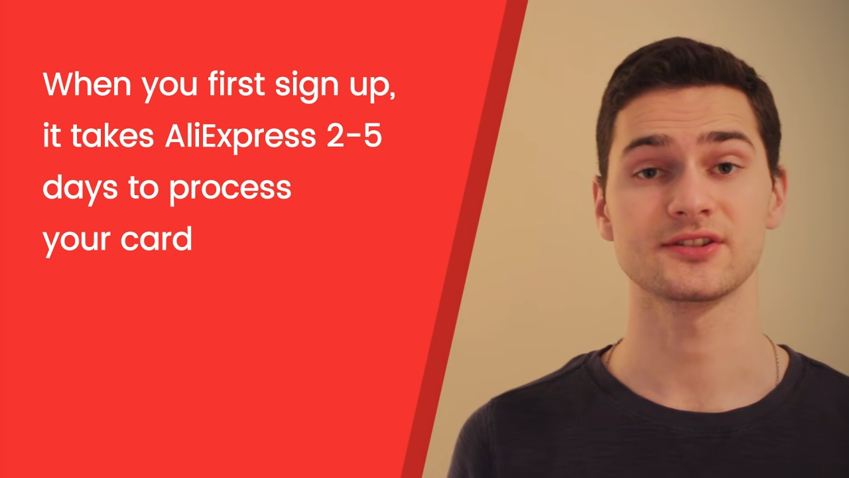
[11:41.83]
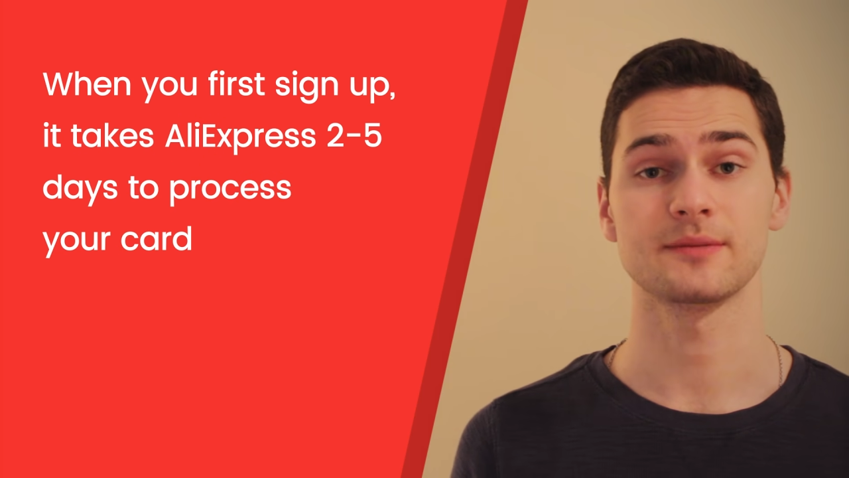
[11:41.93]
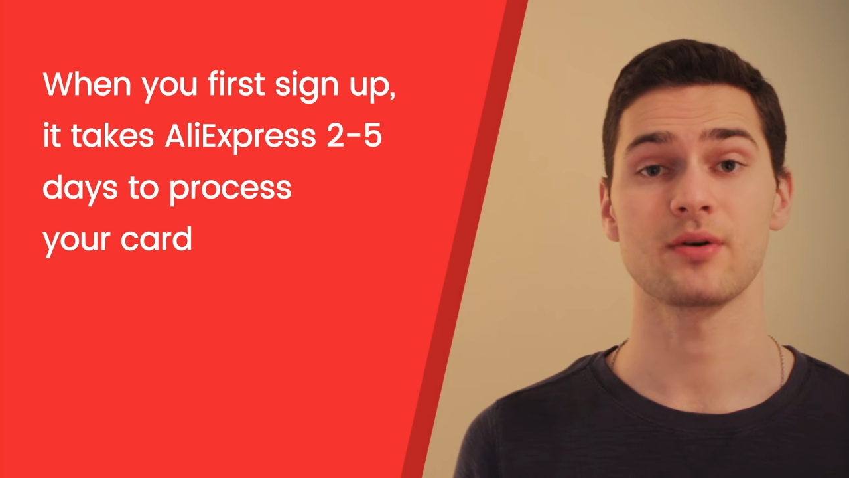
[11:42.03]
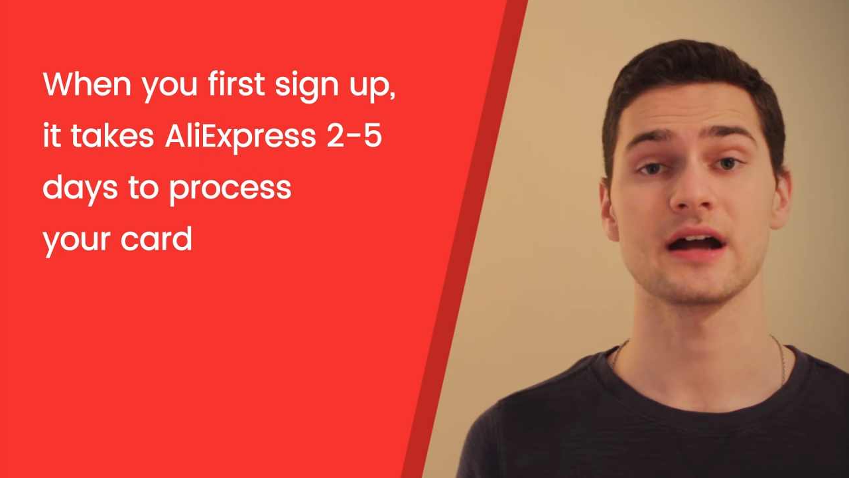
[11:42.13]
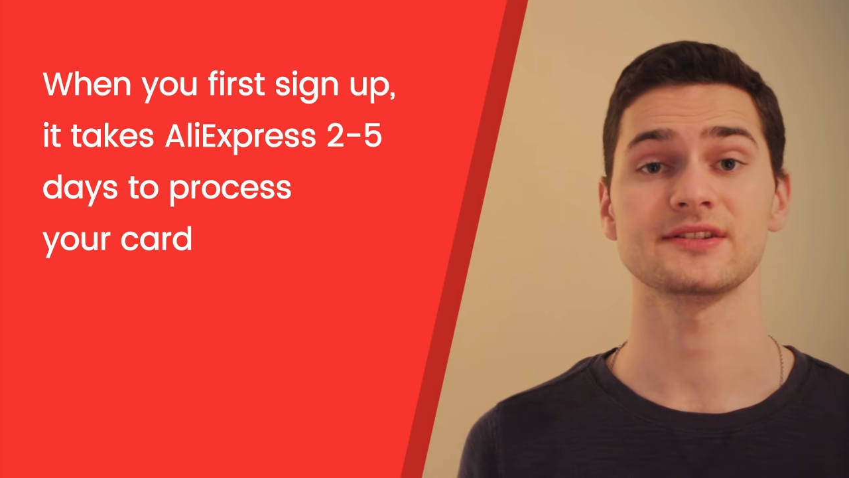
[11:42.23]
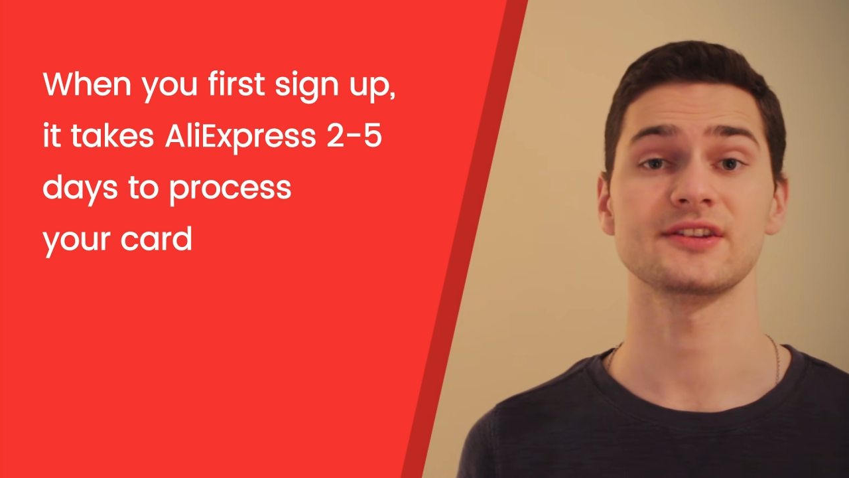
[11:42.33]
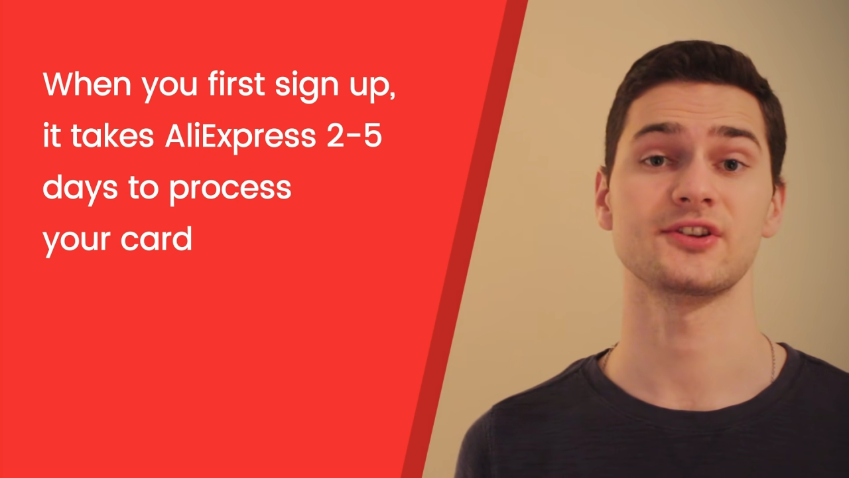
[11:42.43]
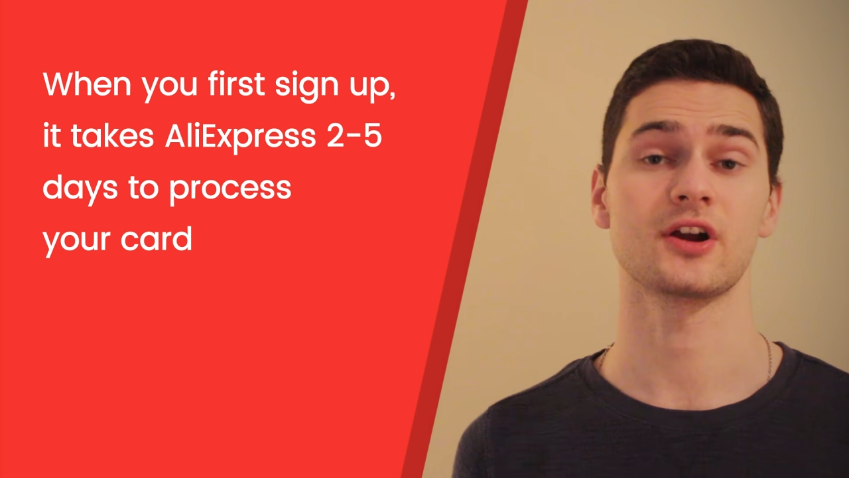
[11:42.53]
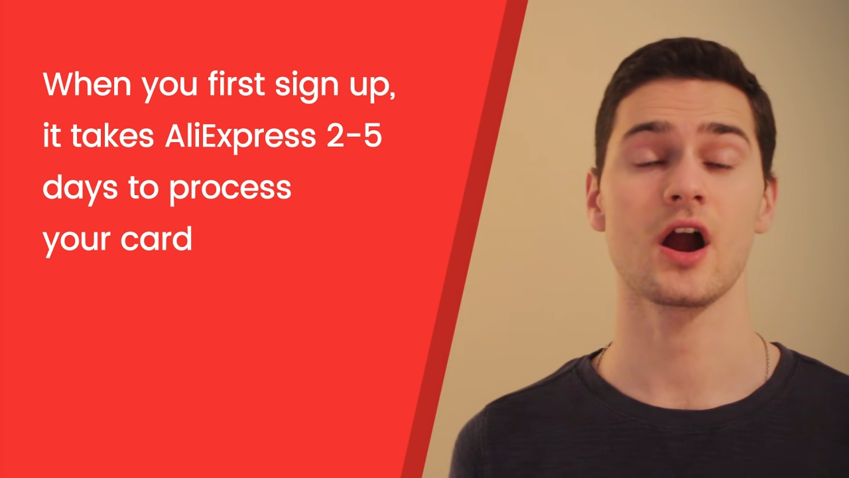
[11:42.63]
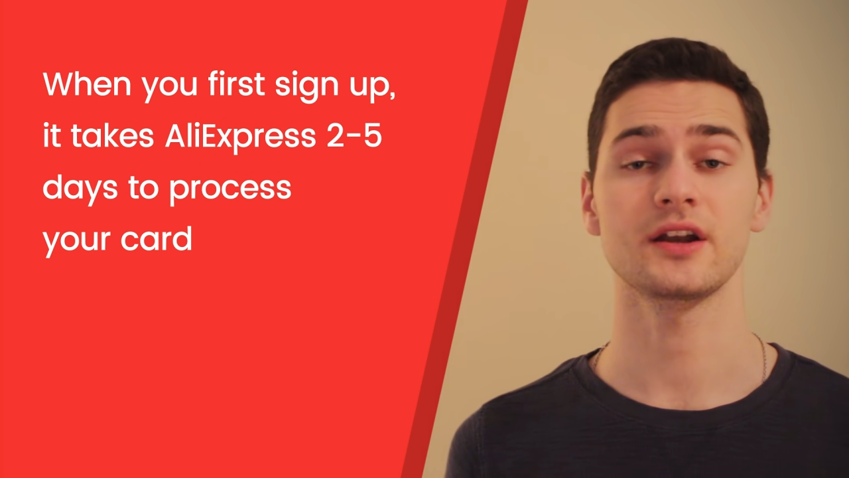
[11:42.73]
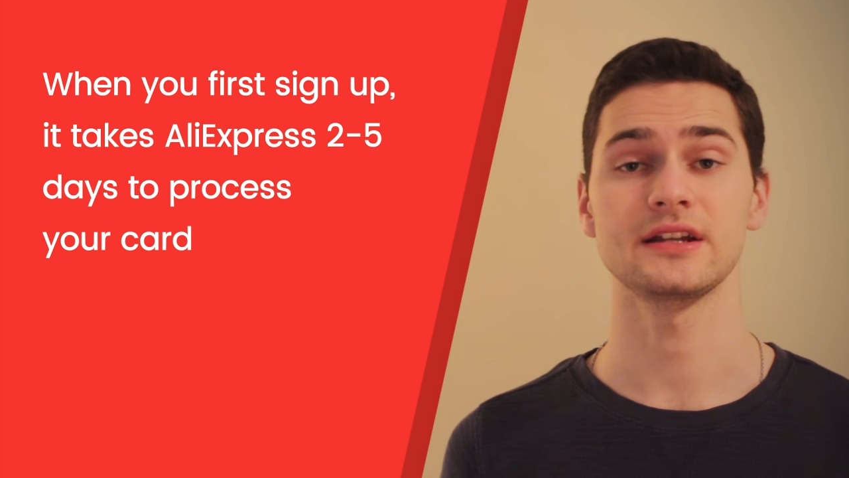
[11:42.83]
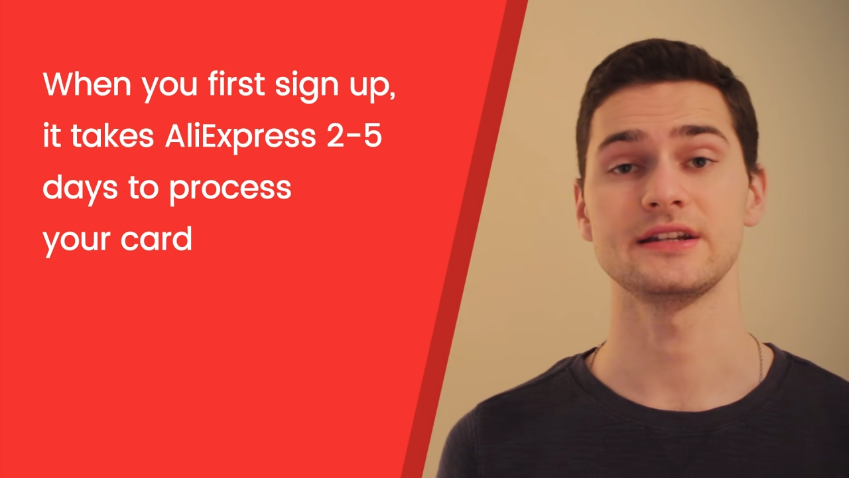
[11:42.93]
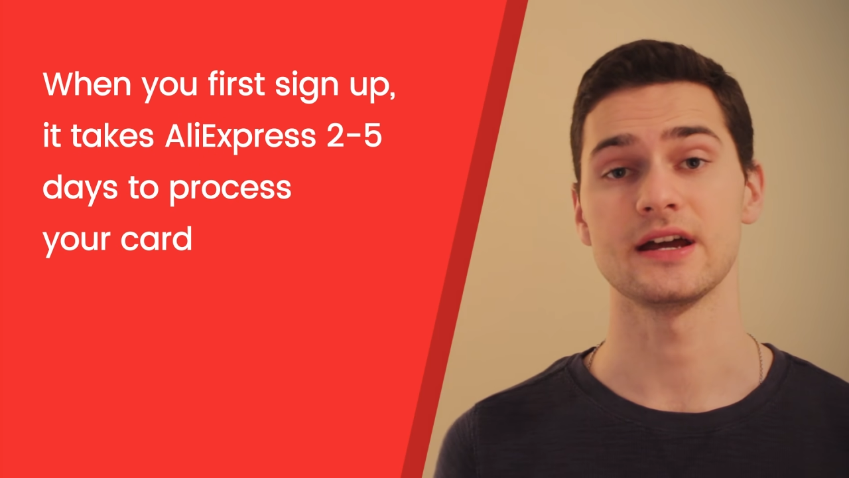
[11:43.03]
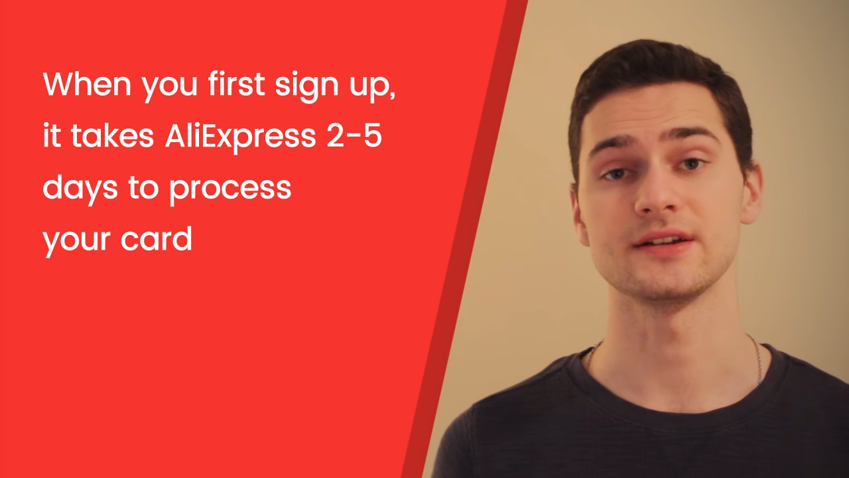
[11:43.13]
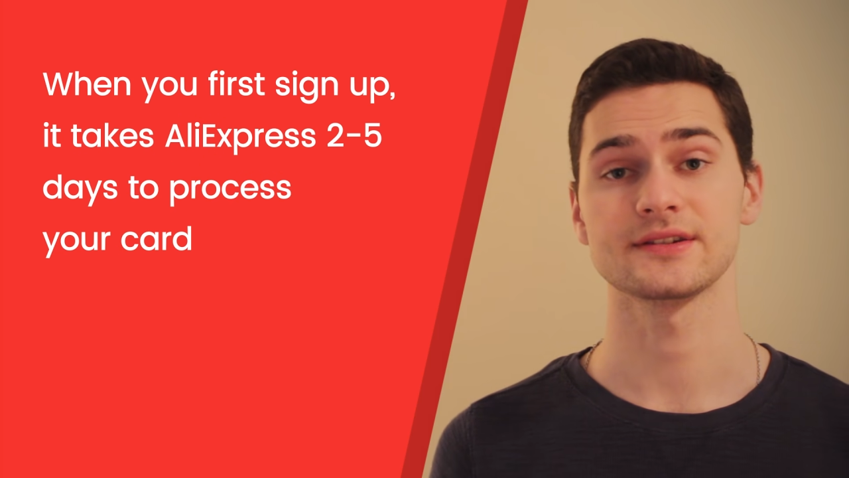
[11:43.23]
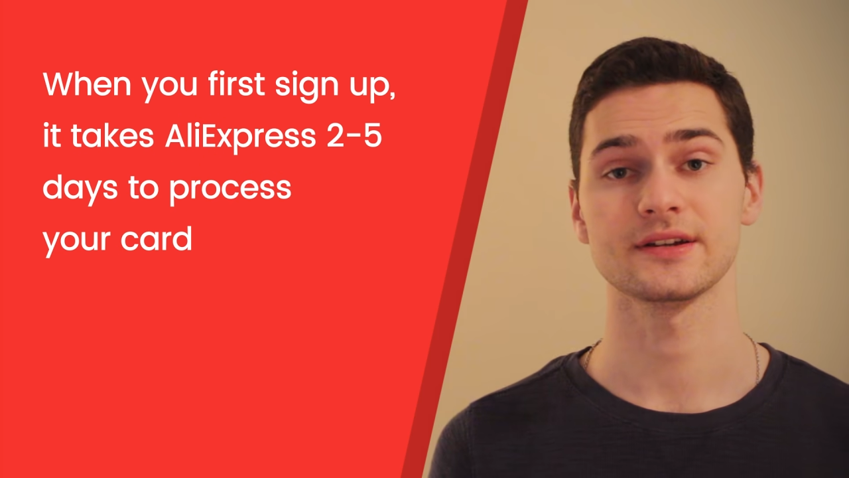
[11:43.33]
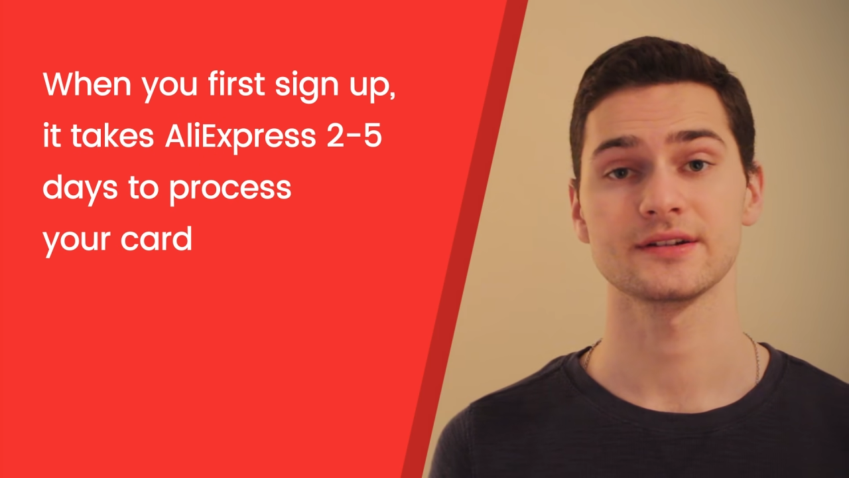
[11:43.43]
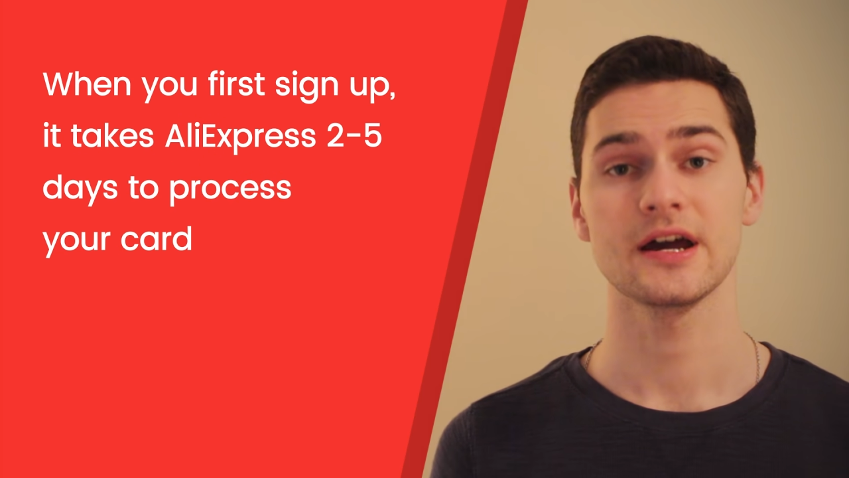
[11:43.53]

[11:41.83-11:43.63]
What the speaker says: to process your card details.